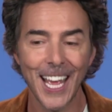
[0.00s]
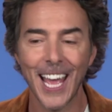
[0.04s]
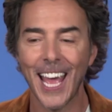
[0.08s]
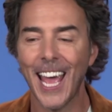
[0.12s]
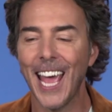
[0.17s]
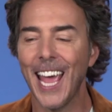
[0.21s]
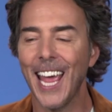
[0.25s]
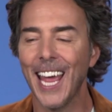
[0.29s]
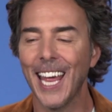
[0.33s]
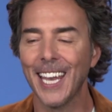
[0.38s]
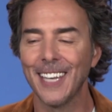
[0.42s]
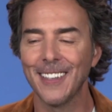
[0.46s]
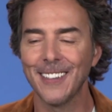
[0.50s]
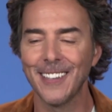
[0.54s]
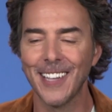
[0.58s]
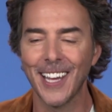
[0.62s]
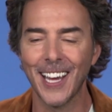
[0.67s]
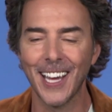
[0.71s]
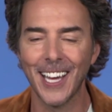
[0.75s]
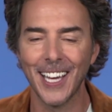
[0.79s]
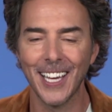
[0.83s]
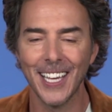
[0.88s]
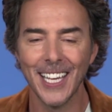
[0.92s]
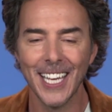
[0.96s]
And
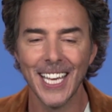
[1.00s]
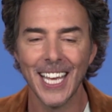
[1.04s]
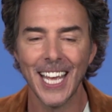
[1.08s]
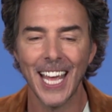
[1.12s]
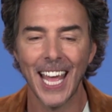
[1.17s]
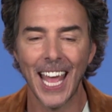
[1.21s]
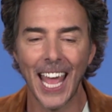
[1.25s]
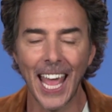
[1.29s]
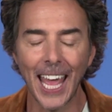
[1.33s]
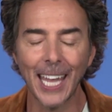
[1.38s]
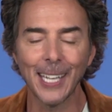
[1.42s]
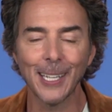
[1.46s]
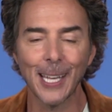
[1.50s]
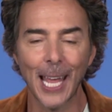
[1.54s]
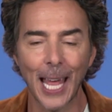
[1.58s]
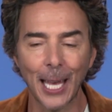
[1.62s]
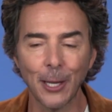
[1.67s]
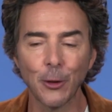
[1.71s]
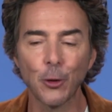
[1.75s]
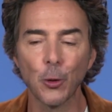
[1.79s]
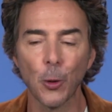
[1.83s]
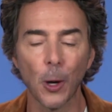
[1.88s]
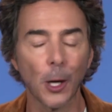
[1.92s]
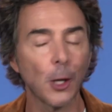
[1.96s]

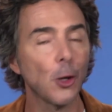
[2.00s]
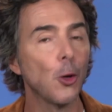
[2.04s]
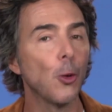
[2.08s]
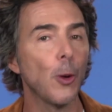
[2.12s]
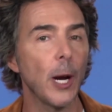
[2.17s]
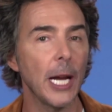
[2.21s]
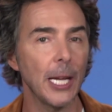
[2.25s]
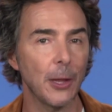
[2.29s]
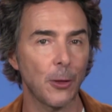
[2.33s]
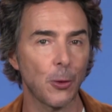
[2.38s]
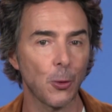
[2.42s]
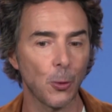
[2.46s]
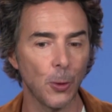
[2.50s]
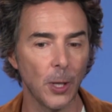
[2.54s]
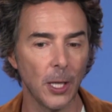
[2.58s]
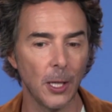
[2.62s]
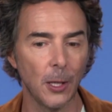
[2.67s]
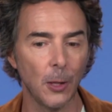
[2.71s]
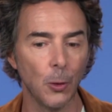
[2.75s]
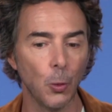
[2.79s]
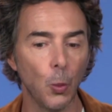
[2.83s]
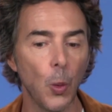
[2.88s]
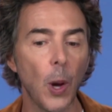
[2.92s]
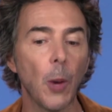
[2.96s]
to our great
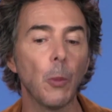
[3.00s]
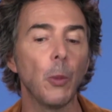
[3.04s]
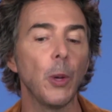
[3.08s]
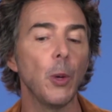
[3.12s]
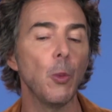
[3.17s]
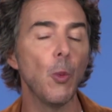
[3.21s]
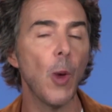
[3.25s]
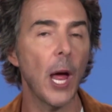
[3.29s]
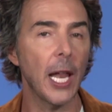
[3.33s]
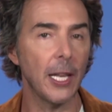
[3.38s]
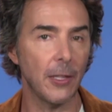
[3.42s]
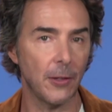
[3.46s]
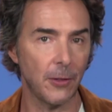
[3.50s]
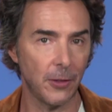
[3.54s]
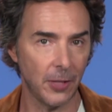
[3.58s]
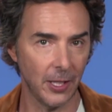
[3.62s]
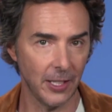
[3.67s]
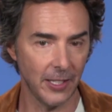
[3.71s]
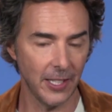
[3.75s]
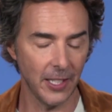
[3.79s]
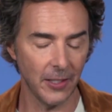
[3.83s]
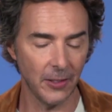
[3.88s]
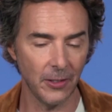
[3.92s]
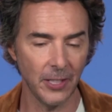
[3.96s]
thrill, when we went to
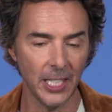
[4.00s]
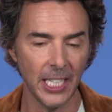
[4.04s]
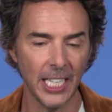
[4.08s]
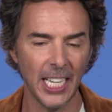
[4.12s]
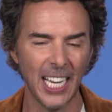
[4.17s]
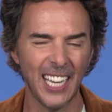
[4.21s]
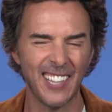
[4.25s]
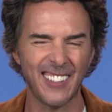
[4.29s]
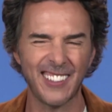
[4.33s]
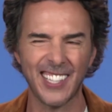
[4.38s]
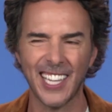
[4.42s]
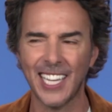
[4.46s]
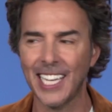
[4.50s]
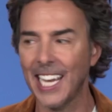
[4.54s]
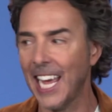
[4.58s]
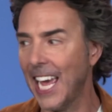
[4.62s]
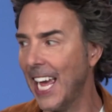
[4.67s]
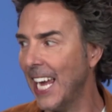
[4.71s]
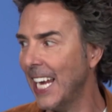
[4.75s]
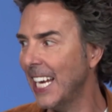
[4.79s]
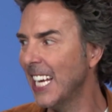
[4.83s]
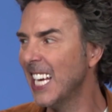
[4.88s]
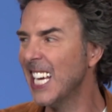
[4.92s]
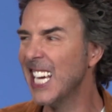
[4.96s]
Disney and said,
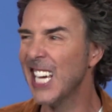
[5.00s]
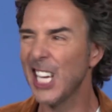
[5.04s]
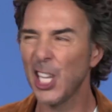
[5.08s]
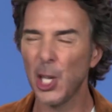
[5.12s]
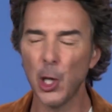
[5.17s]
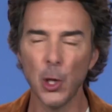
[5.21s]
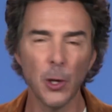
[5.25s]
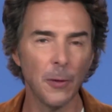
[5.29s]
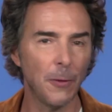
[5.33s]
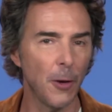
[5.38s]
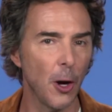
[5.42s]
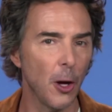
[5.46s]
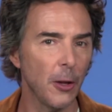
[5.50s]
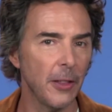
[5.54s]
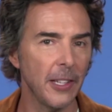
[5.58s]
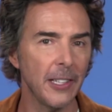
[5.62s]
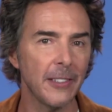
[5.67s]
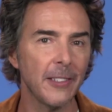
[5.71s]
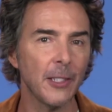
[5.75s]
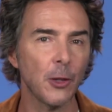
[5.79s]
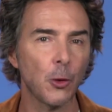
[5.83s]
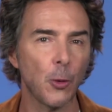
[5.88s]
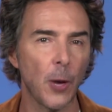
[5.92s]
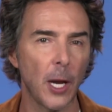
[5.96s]
hey, you have all these
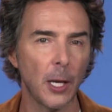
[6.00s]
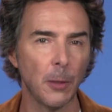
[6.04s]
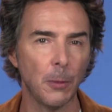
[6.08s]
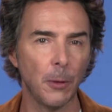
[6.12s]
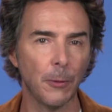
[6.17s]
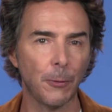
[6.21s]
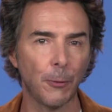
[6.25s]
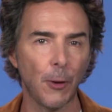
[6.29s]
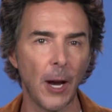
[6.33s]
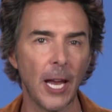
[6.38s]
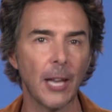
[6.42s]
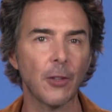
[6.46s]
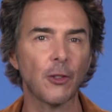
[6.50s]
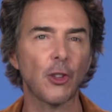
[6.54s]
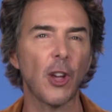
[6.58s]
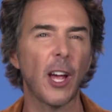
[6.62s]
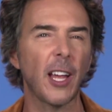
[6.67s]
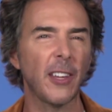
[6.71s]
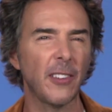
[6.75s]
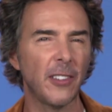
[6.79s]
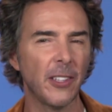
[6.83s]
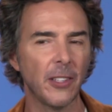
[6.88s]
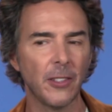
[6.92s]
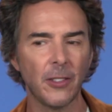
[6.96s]
incredible
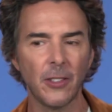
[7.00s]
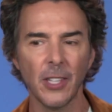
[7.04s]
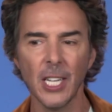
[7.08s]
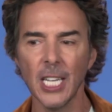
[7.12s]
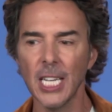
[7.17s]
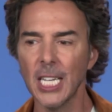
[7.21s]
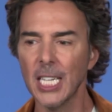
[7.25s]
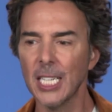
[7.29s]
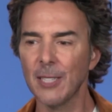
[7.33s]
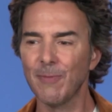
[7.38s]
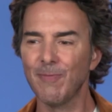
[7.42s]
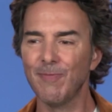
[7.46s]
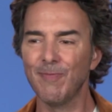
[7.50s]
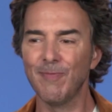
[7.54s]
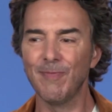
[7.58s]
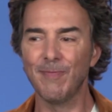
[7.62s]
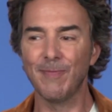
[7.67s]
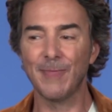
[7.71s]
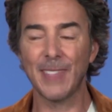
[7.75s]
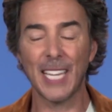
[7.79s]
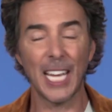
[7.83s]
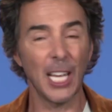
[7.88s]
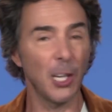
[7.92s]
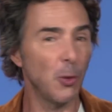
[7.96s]
franchises,
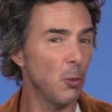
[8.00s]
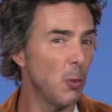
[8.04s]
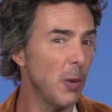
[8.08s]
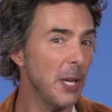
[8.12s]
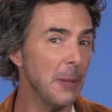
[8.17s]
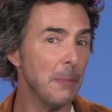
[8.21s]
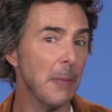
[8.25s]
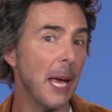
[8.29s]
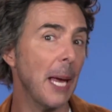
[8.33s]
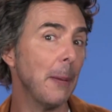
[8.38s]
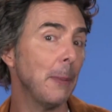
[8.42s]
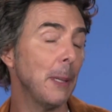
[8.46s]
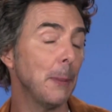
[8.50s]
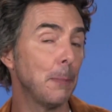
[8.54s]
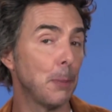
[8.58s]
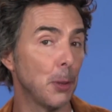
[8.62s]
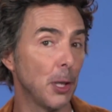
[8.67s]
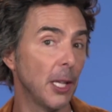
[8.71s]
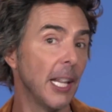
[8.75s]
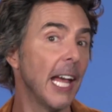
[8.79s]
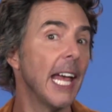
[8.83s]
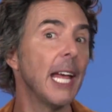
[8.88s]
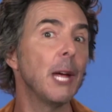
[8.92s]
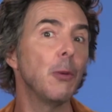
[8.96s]
can we maybe
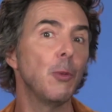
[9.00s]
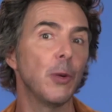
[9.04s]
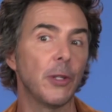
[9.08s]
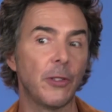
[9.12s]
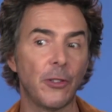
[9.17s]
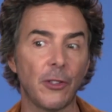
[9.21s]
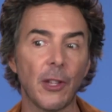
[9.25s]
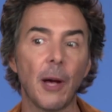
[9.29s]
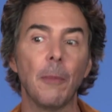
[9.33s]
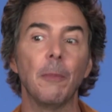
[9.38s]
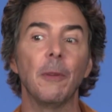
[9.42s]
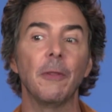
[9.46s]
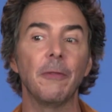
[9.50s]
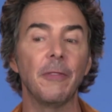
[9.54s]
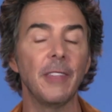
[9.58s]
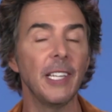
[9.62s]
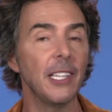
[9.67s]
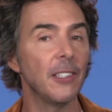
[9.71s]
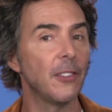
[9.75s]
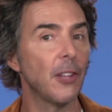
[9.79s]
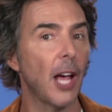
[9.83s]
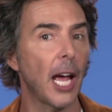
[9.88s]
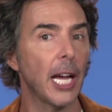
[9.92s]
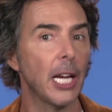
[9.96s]
play with some of
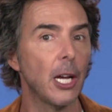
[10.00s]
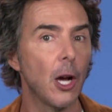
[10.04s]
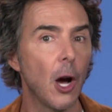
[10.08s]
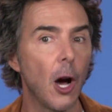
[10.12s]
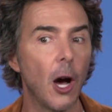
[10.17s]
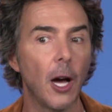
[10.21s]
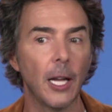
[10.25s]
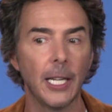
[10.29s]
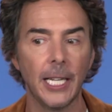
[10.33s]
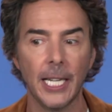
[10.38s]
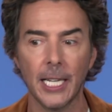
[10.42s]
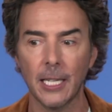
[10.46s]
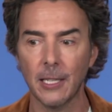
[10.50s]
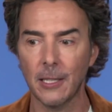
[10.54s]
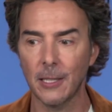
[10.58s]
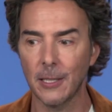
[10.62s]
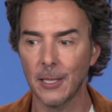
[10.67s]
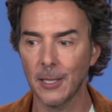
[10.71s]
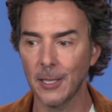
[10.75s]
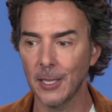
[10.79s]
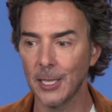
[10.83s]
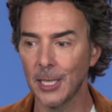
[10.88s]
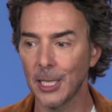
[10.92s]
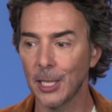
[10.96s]
these iconic
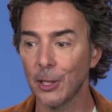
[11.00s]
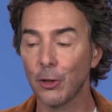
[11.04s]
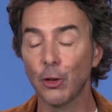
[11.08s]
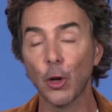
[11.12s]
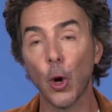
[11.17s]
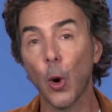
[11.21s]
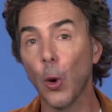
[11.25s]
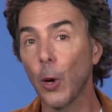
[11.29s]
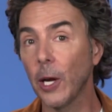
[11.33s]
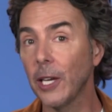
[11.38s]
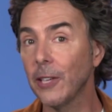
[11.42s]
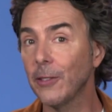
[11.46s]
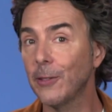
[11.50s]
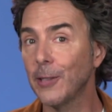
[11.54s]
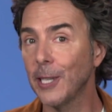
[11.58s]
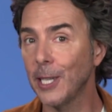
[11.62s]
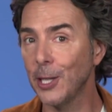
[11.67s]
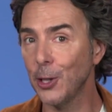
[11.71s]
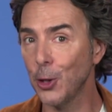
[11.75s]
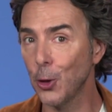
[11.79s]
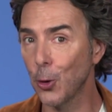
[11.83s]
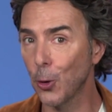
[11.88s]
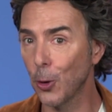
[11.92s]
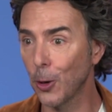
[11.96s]
toys in
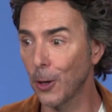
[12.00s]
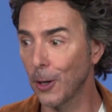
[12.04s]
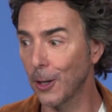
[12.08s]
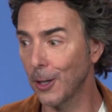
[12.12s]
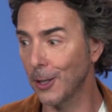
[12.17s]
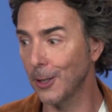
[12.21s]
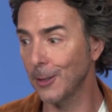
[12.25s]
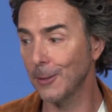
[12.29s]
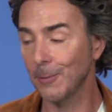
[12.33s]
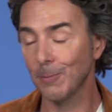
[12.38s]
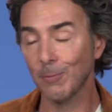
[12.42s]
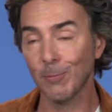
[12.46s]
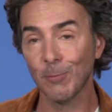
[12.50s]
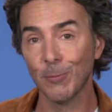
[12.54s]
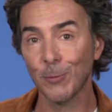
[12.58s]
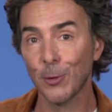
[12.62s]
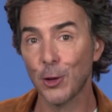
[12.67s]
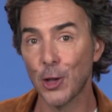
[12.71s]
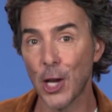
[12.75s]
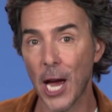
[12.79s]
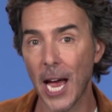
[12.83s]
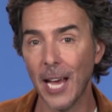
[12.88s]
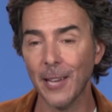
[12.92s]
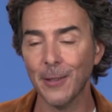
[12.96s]
your
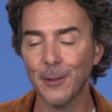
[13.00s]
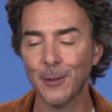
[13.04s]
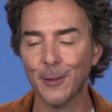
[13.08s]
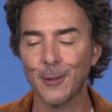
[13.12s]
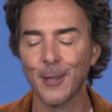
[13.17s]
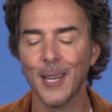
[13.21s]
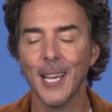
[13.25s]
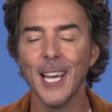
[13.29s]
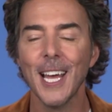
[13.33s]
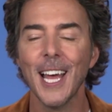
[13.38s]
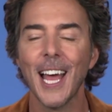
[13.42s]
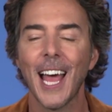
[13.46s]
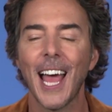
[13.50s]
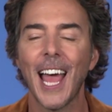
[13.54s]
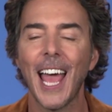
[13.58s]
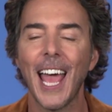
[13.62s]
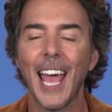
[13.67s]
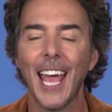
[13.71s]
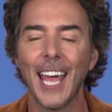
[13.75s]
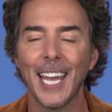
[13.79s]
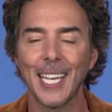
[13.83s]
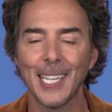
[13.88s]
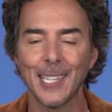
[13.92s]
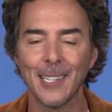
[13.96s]
chest?
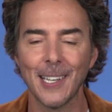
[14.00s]
And